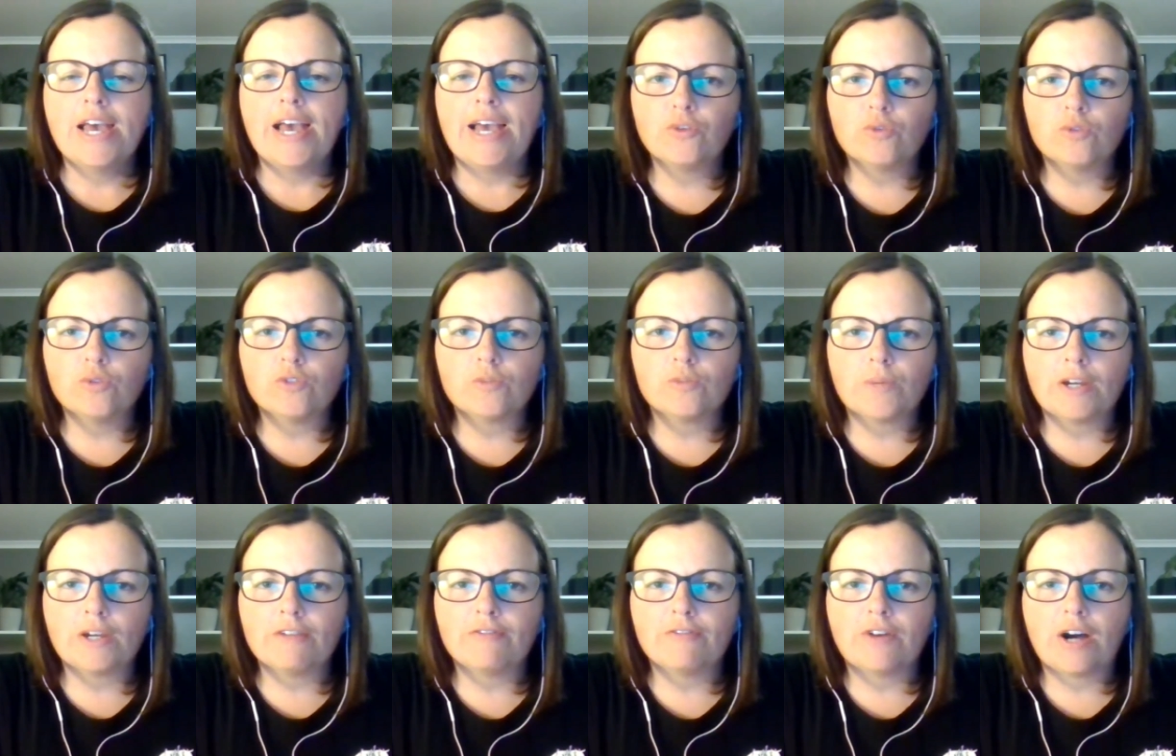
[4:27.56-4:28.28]
Fuels
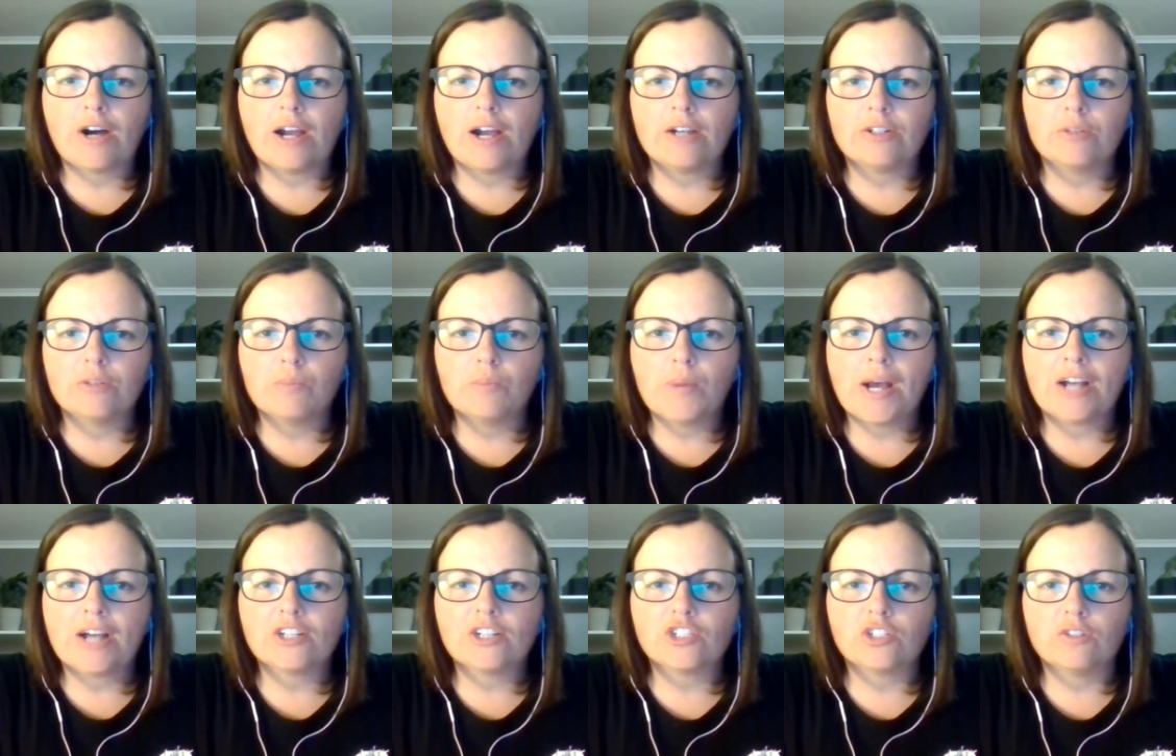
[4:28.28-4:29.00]
my fire and
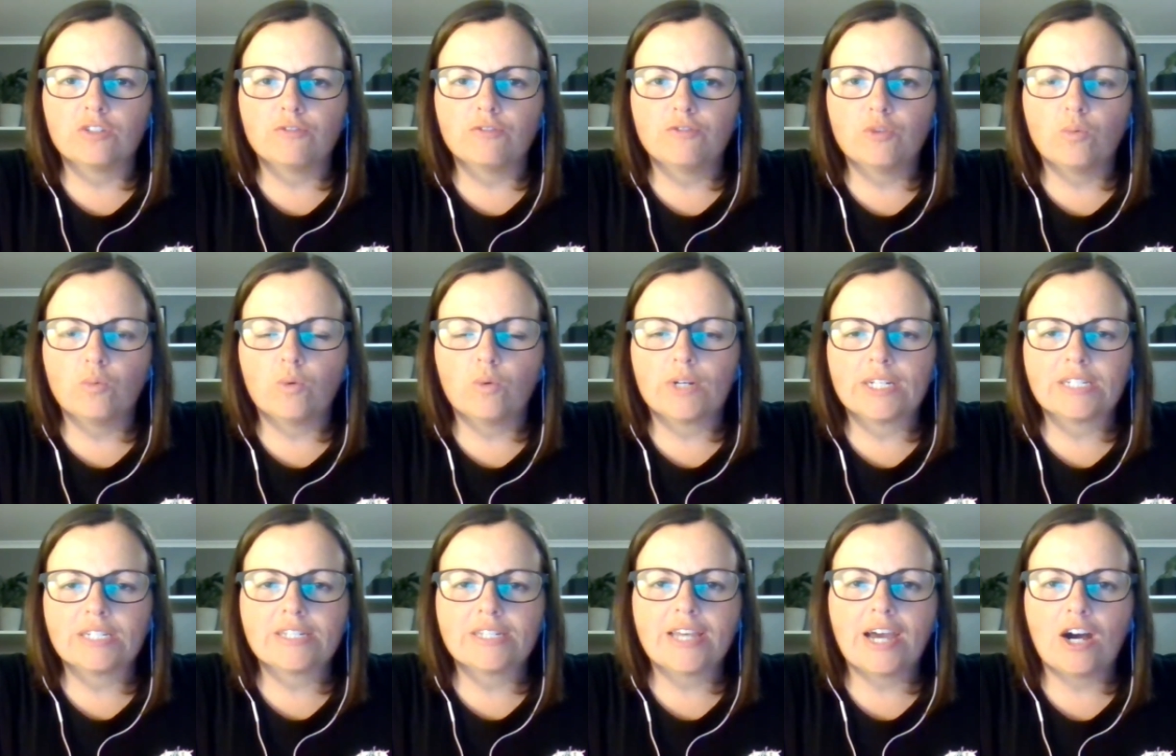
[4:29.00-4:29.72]
passion for
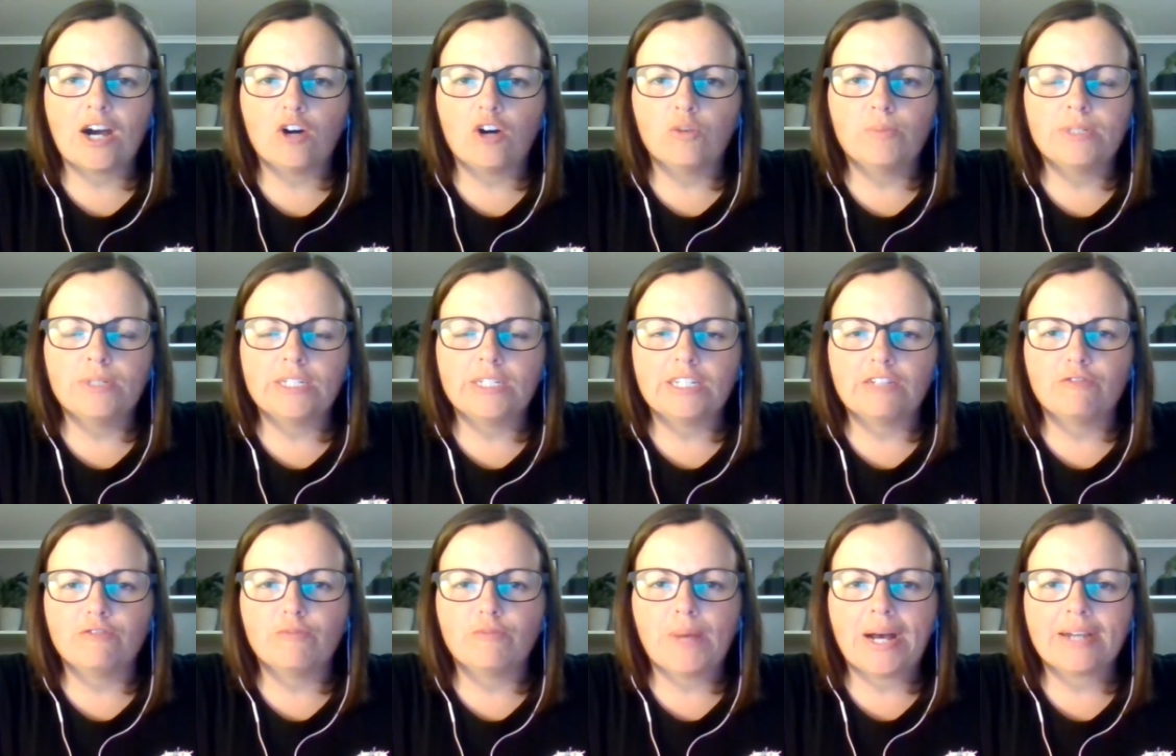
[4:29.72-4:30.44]
wanting to help and
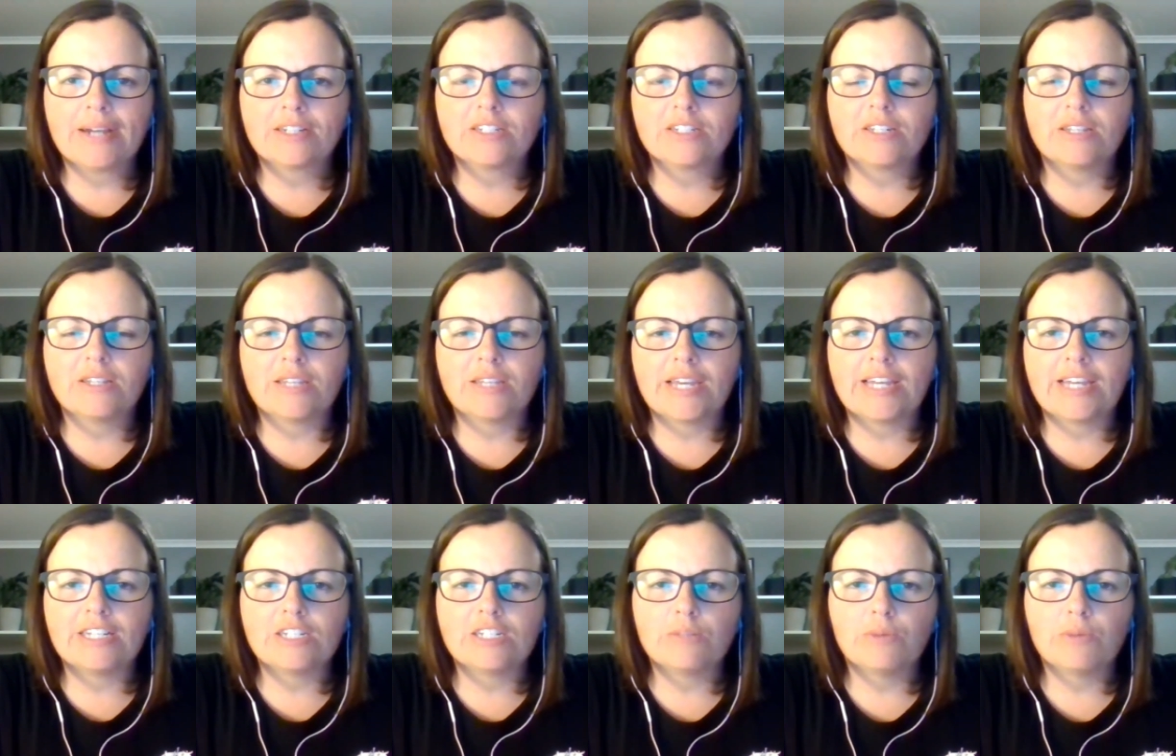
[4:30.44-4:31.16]
give back to the
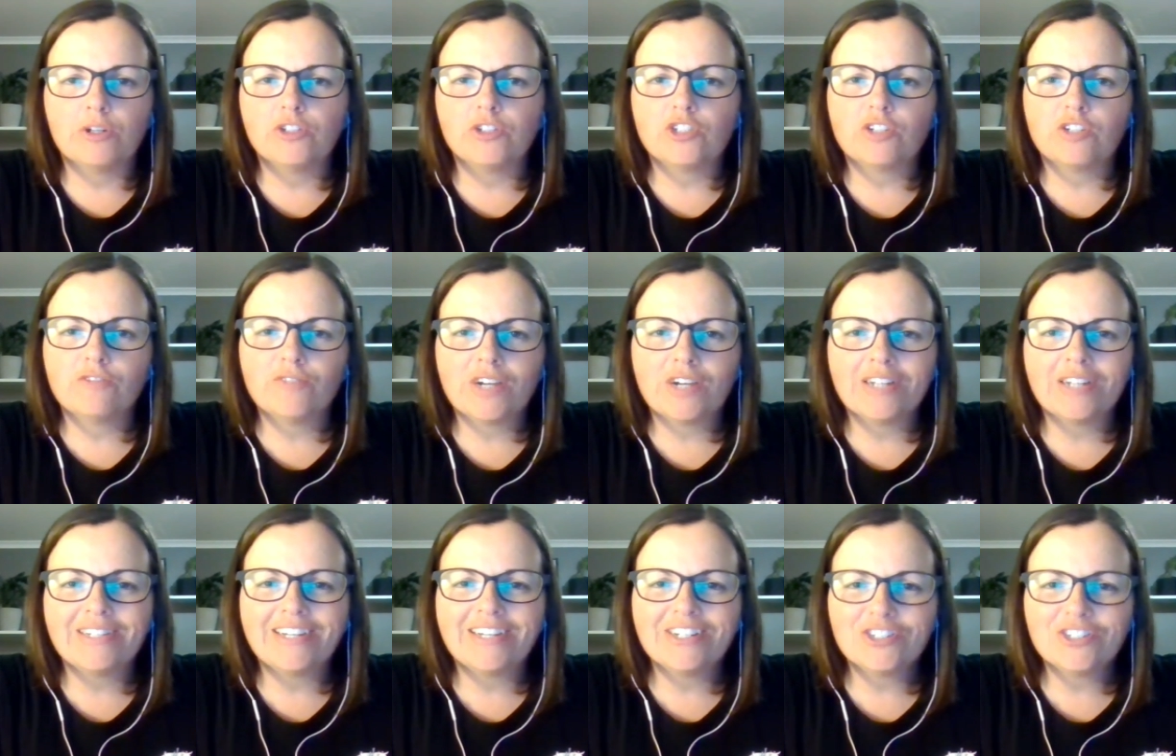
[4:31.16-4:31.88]
Anti Poaching
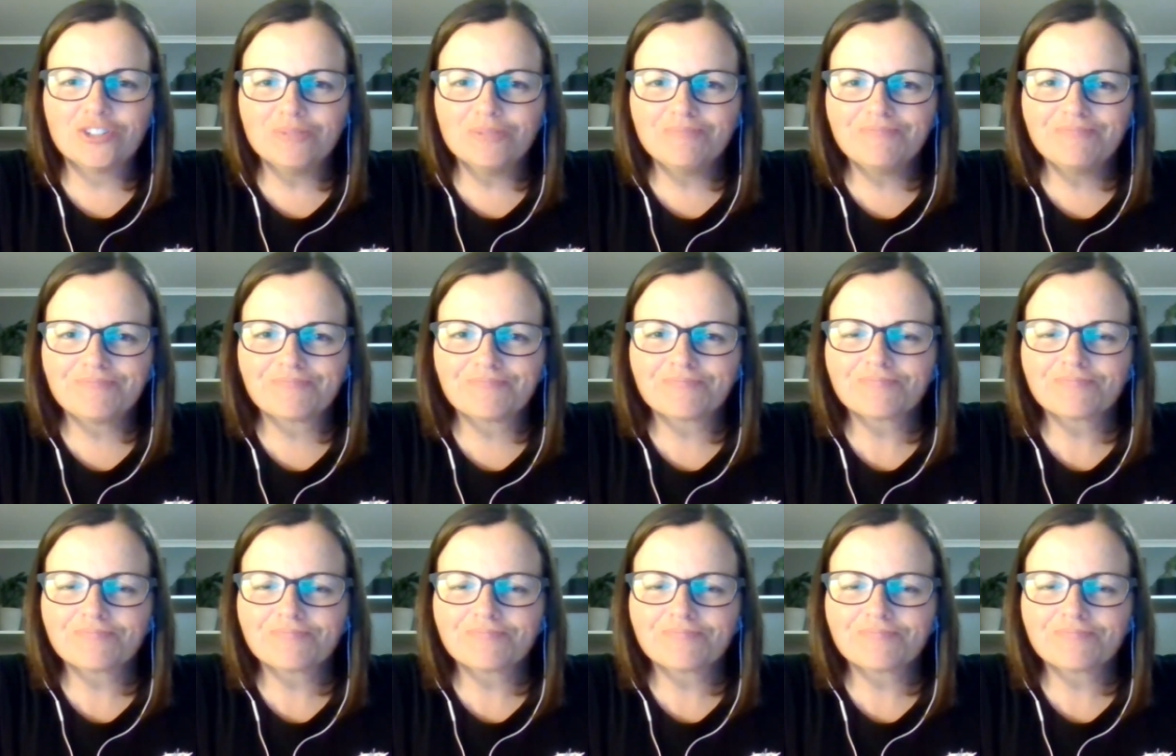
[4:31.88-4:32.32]
Foundation.